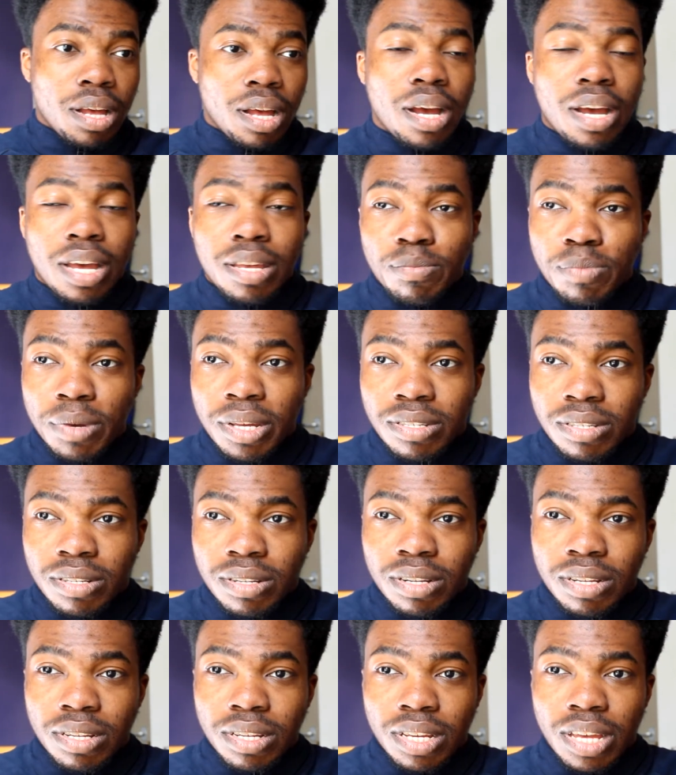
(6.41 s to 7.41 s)
I
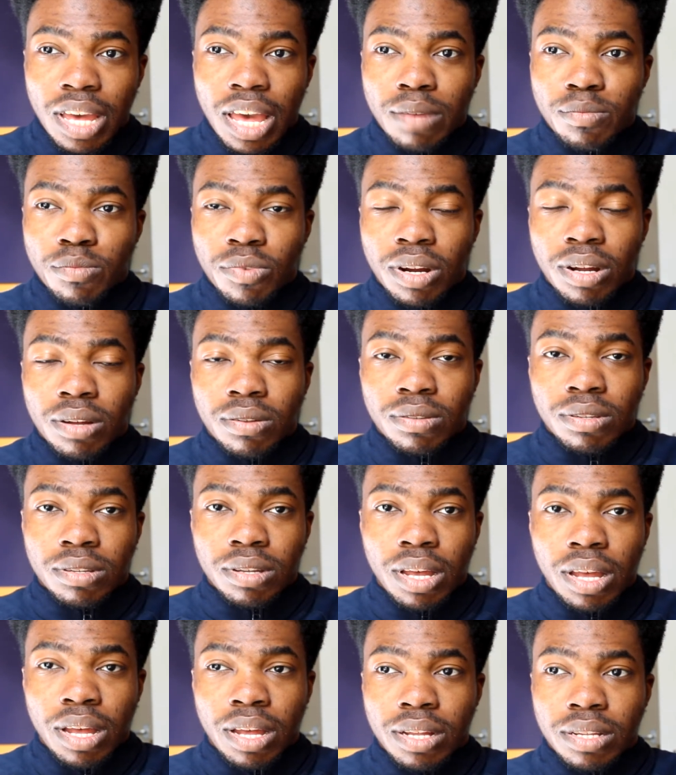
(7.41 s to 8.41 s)
basically came around
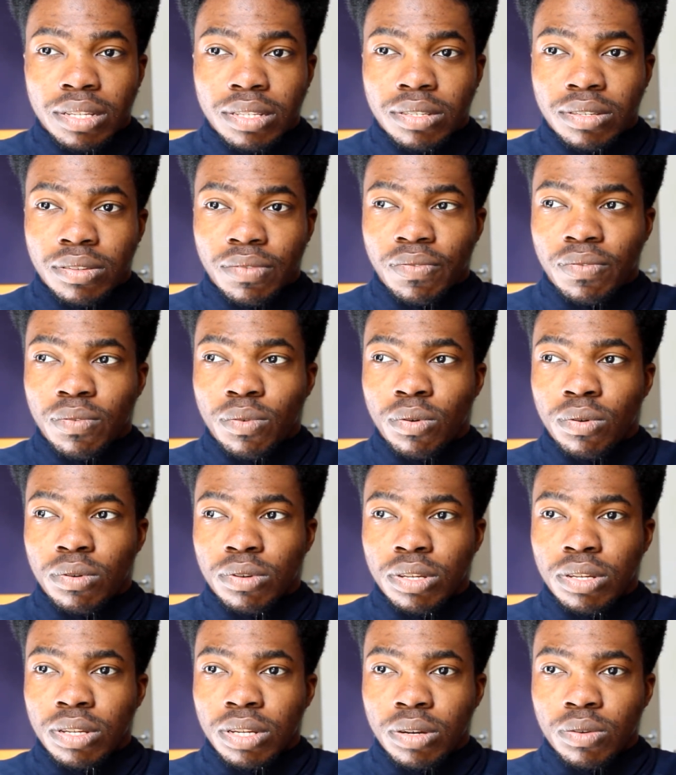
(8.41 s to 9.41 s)
and
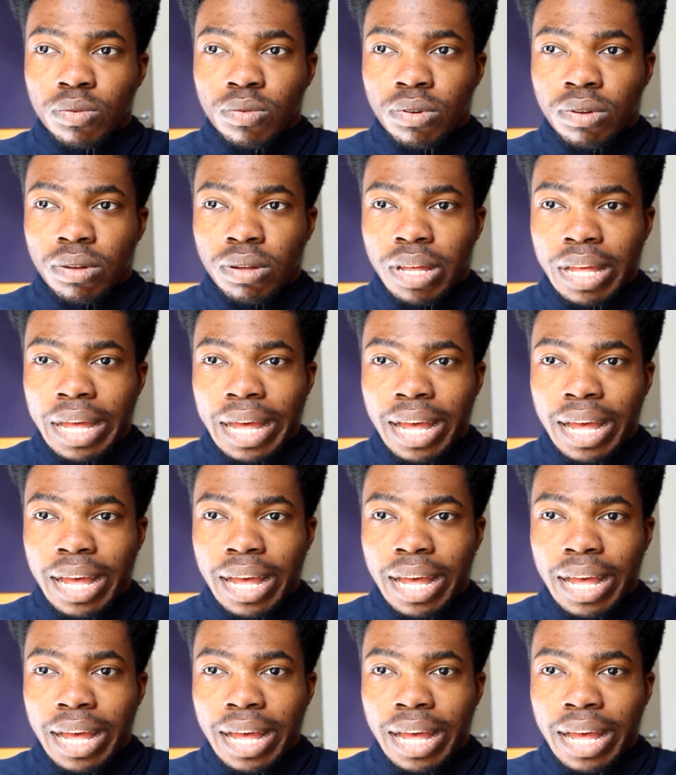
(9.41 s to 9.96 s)
thought, you know what,